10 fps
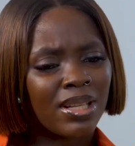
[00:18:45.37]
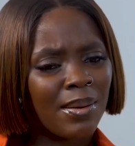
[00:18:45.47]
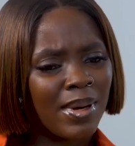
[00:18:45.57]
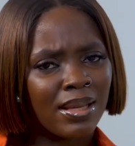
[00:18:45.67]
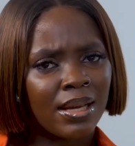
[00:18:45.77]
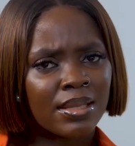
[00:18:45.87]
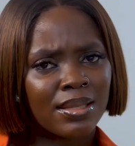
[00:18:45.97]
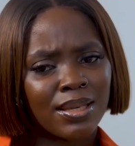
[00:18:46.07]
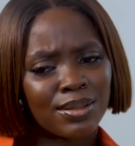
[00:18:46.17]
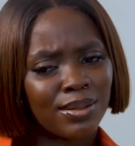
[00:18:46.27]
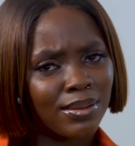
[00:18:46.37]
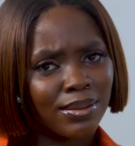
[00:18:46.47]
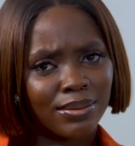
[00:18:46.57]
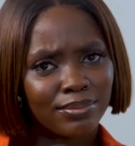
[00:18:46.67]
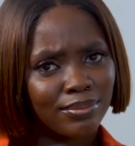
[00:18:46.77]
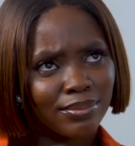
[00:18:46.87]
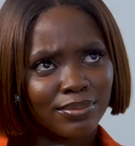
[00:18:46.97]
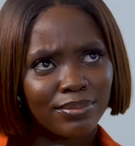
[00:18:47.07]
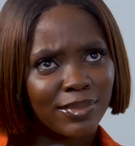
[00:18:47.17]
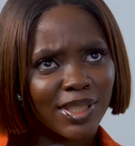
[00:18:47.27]
Talking about that, TikTok
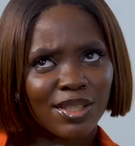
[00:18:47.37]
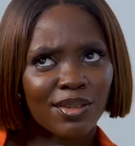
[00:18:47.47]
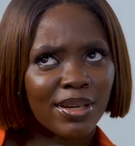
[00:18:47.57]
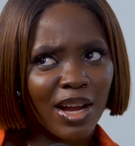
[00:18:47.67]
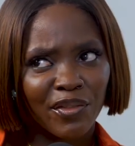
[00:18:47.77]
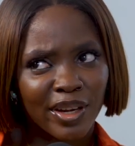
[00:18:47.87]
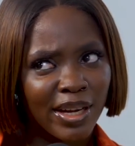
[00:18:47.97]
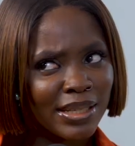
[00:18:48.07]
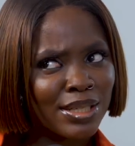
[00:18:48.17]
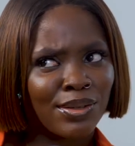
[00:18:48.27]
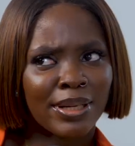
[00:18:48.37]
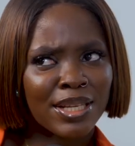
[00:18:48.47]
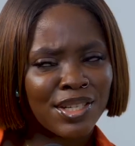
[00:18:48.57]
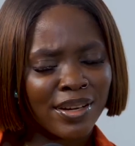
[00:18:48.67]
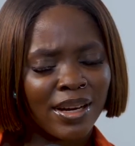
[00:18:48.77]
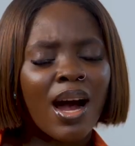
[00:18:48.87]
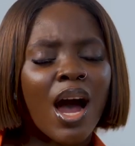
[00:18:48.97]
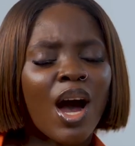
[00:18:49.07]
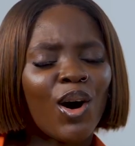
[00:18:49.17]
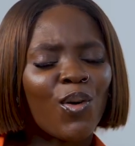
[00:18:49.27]
Africa, TikTok Nigeria,
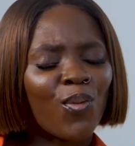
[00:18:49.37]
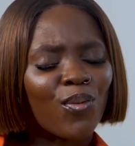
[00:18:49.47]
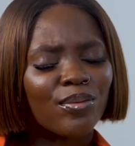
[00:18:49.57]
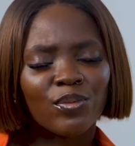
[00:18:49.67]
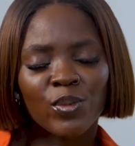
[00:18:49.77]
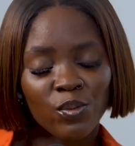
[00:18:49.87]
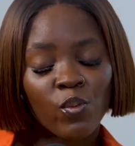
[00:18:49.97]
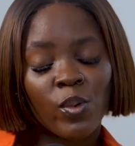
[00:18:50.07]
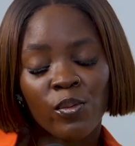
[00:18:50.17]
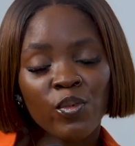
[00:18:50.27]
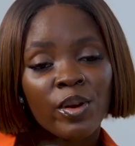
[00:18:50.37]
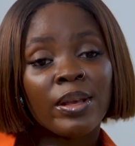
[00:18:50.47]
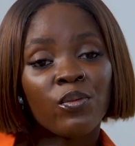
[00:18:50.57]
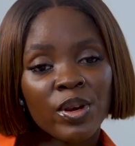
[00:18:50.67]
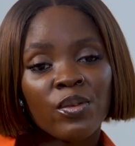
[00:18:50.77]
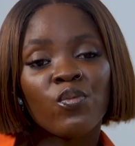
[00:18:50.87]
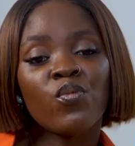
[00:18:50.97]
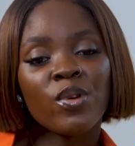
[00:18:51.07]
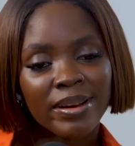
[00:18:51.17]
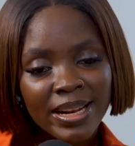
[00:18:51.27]
we
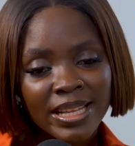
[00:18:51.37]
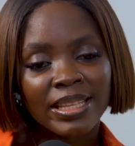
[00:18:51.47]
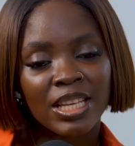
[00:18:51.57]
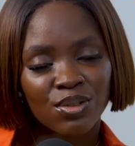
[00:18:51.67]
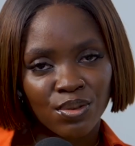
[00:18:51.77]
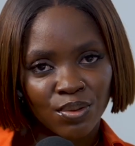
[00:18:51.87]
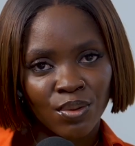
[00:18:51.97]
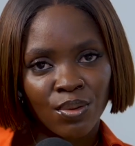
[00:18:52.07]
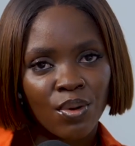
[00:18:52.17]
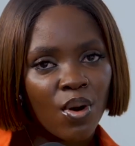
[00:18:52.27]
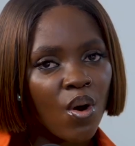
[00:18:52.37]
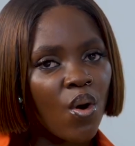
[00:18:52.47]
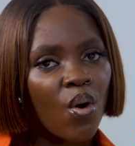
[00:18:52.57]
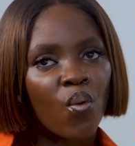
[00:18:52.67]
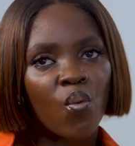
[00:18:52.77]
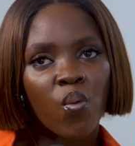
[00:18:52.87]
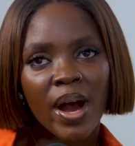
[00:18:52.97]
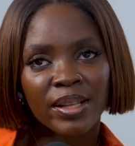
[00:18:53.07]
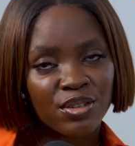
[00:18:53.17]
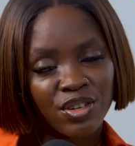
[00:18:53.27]
really need to know,
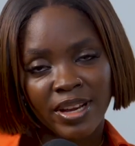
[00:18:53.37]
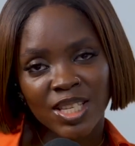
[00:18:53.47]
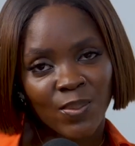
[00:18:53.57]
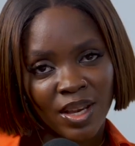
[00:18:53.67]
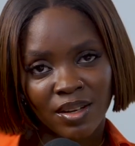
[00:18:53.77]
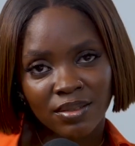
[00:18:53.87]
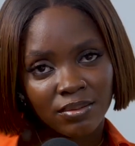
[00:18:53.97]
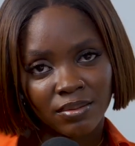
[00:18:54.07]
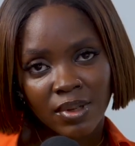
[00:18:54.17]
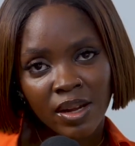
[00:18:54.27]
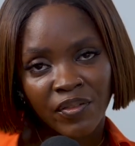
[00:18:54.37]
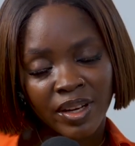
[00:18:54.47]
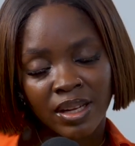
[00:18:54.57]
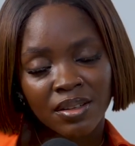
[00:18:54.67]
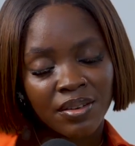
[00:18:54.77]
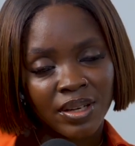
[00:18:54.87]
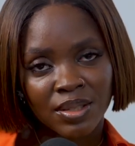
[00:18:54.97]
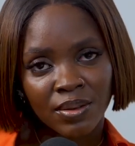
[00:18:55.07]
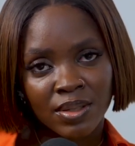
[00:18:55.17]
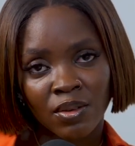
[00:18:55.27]
why don't you guys pay African
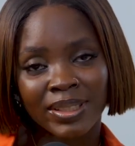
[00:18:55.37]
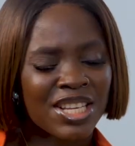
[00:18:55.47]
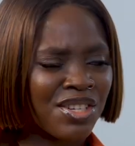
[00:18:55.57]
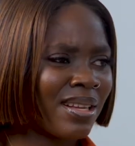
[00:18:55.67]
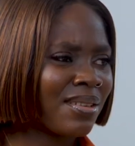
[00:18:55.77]
creators or Nigerian